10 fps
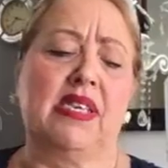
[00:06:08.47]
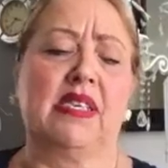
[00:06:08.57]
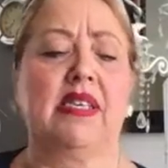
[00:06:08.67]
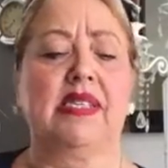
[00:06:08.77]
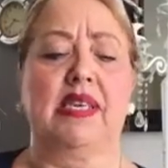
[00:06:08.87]

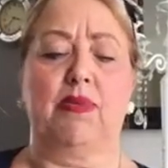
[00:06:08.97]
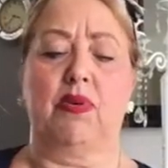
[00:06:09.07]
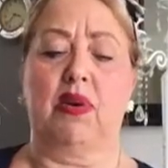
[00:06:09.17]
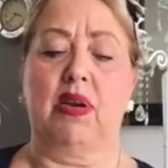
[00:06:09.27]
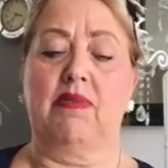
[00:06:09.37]
Did I say
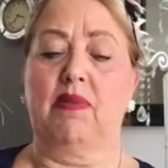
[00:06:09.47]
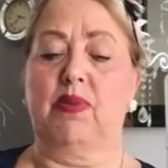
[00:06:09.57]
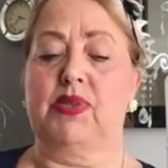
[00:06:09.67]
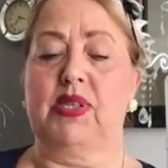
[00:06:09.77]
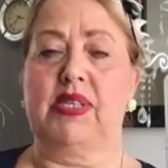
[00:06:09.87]
what colour it
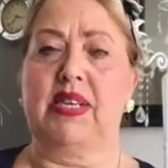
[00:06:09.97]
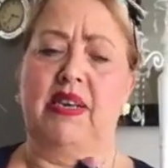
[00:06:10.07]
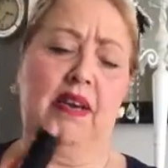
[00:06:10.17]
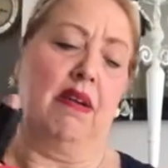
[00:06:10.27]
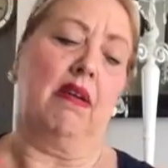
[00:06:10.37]
was? I did,
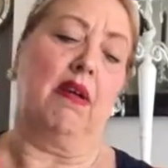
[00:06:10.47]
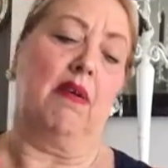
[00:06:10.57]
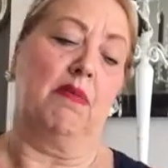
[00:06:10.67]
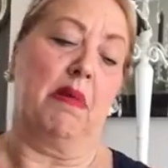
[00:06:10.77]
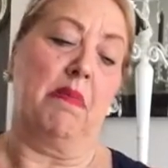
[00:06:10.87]
didn't I? I
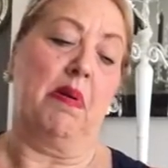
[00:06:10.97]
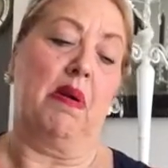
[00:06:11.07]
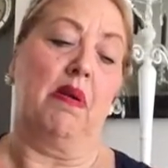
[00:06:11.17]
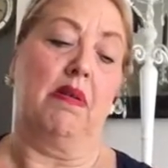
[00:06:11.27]
can't remember.